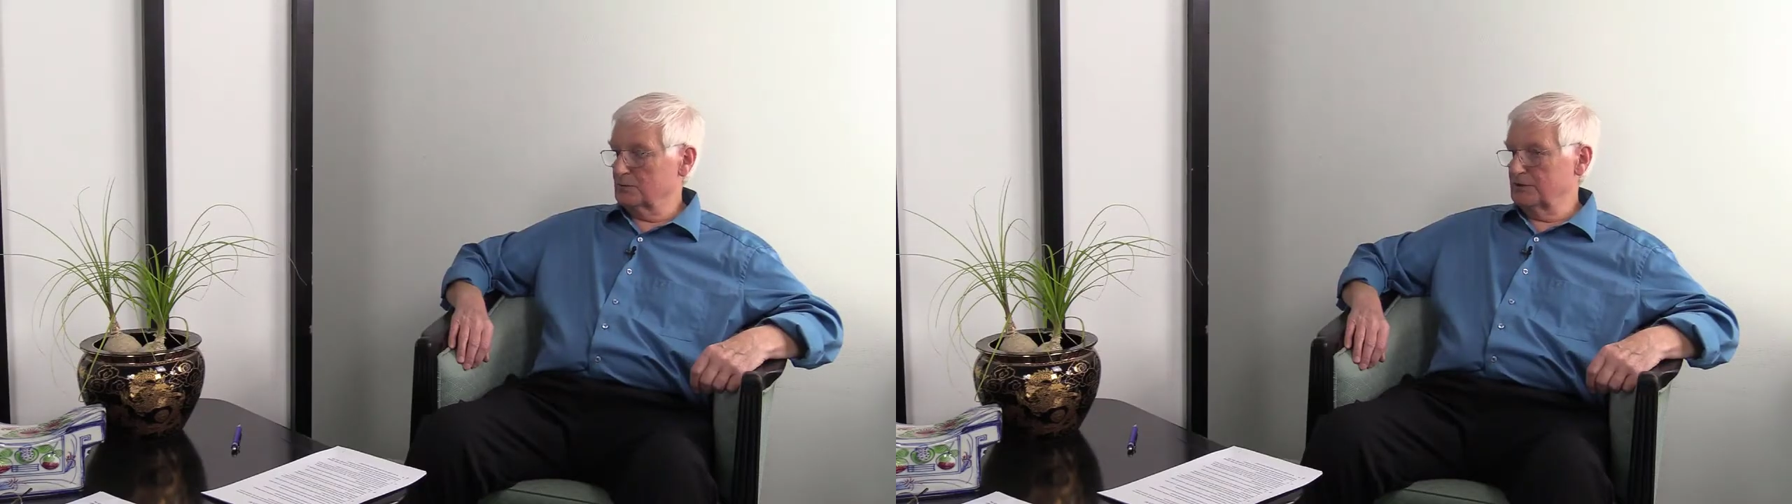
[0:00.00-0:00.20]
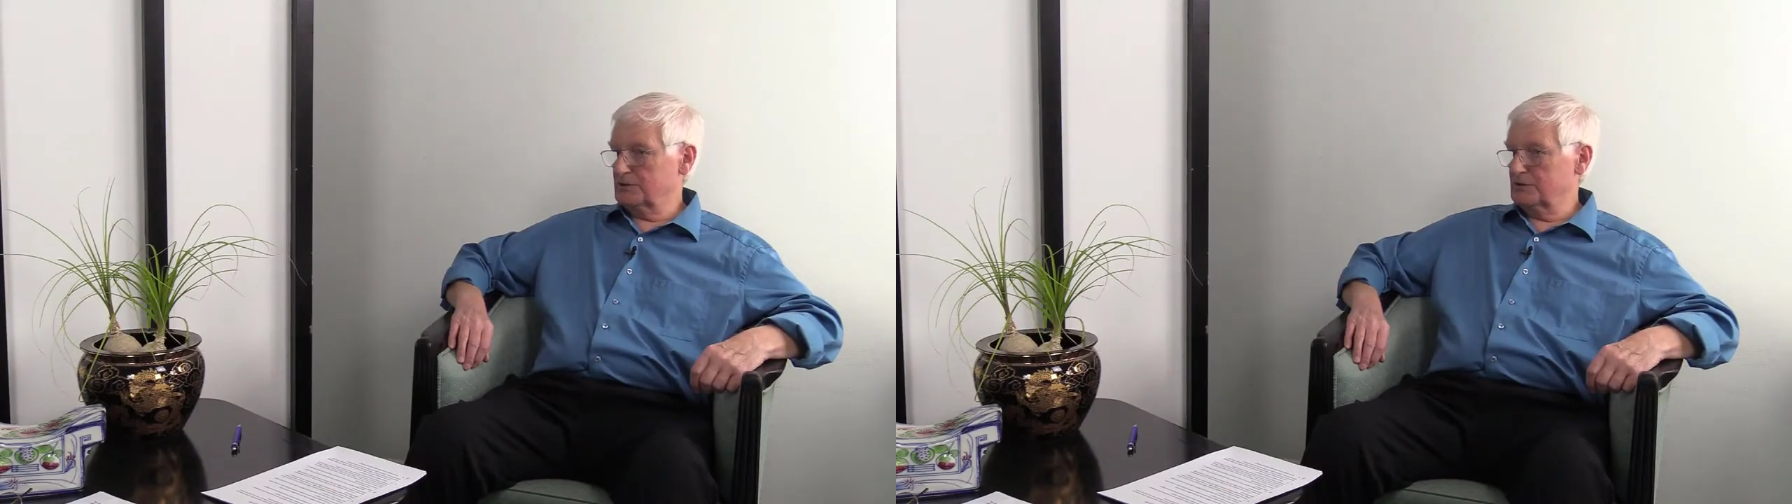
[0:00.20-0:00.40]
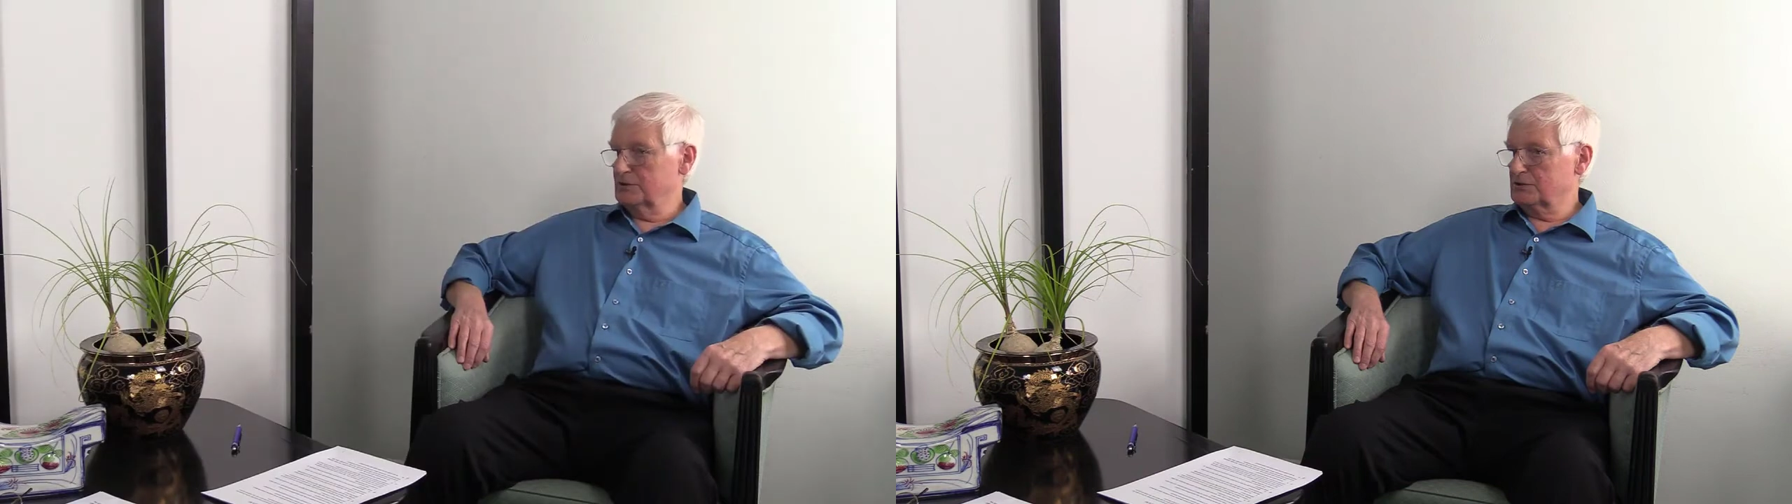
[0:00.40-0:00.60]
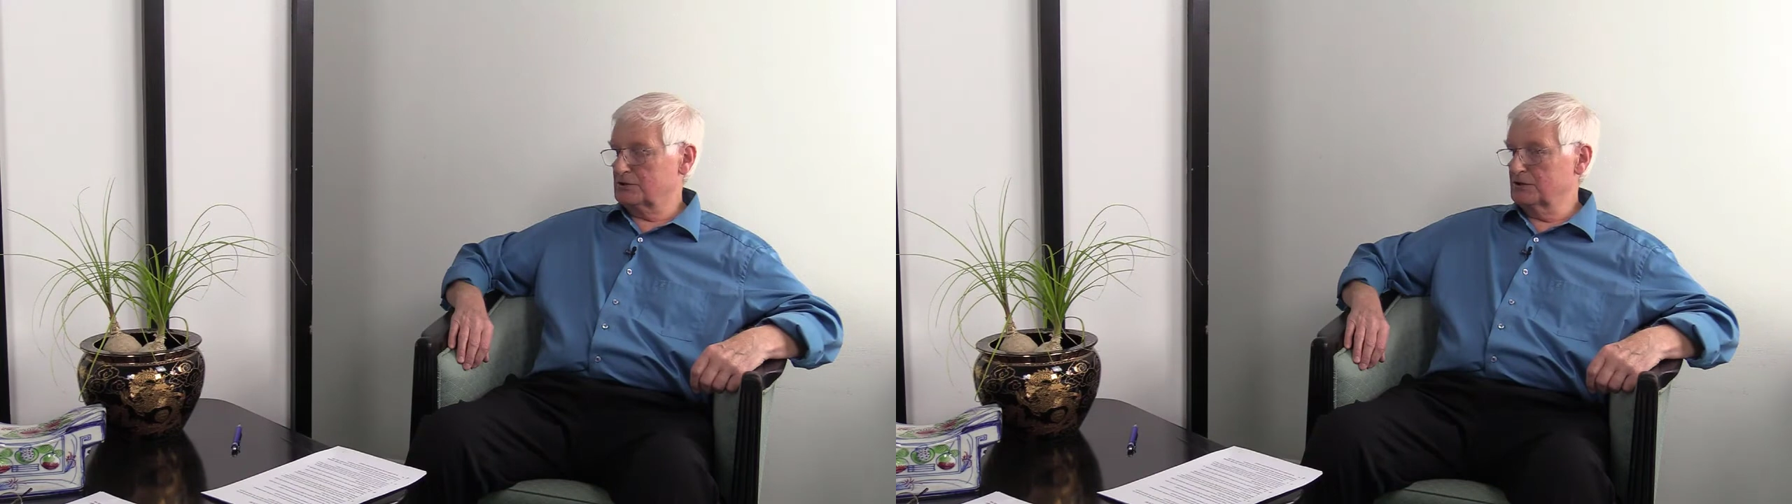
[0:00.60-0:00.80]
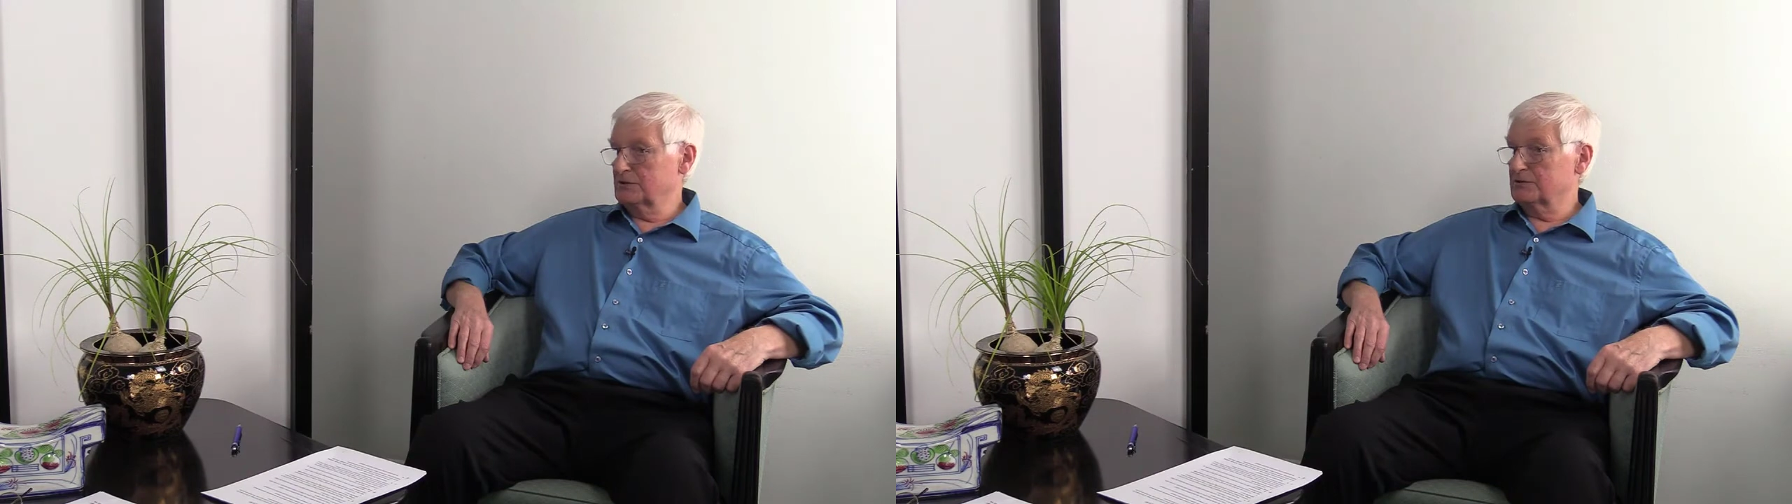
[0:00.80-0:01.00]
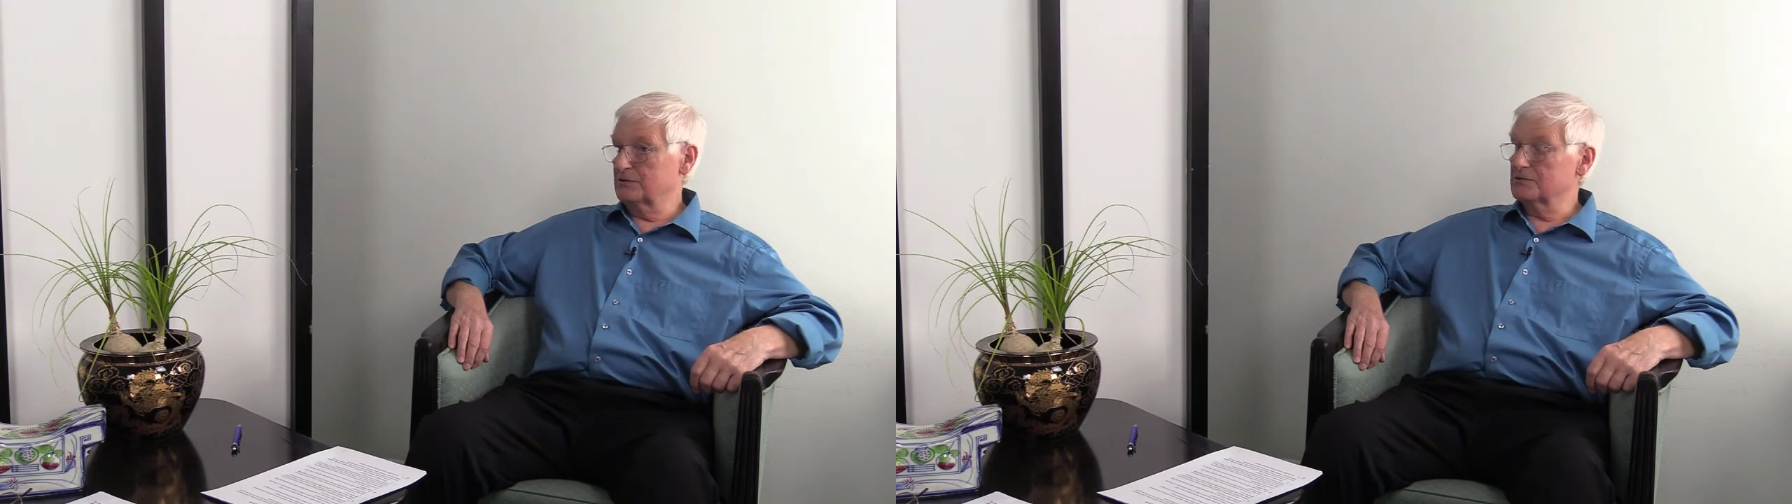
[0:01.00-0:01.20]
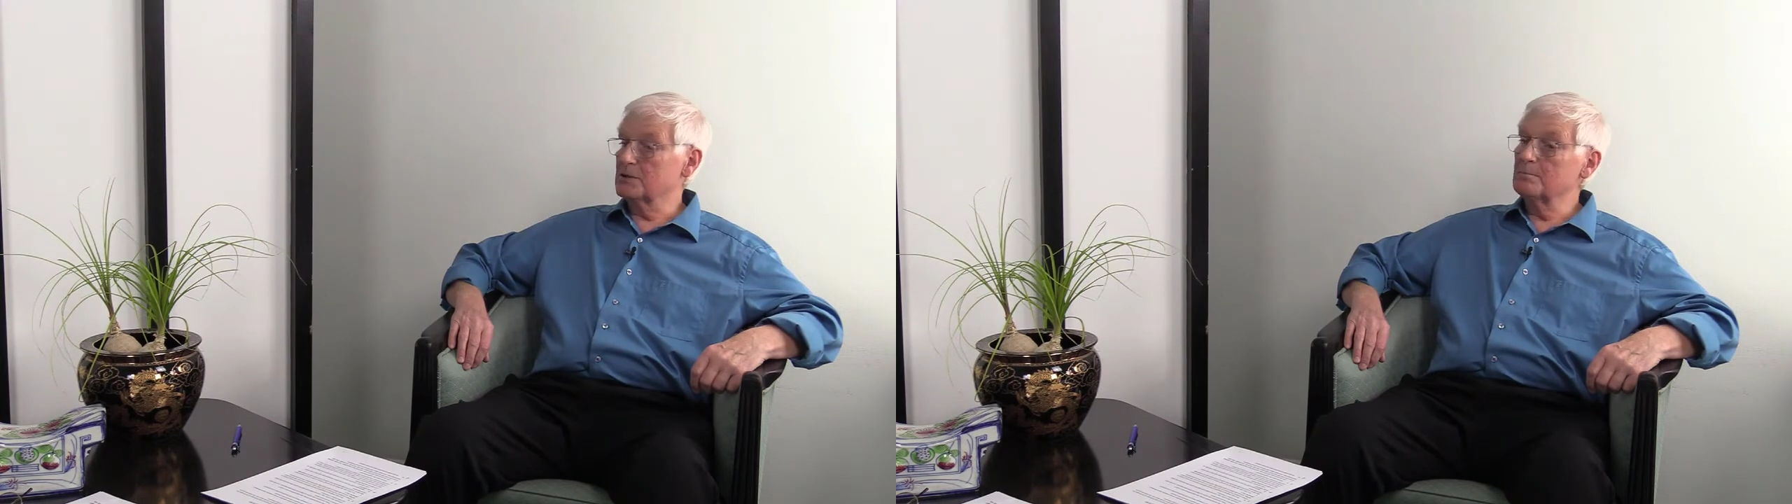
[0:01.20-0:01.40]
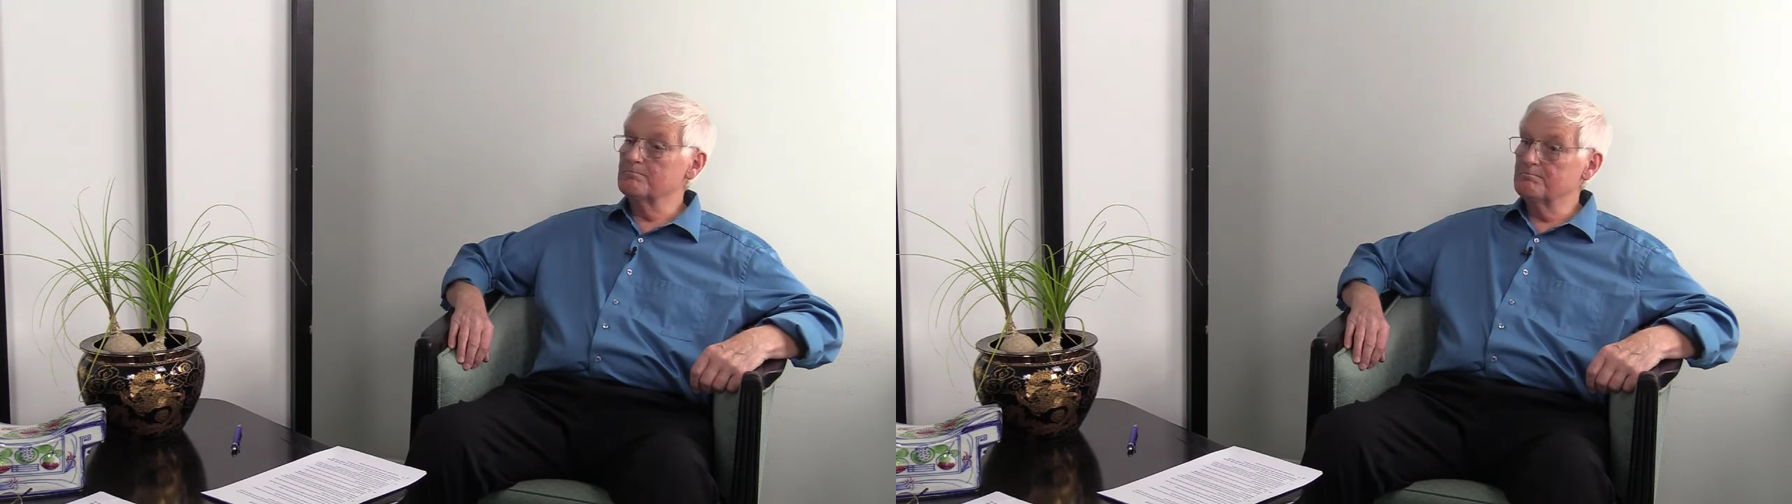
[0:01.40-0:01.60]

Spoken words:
research scientist,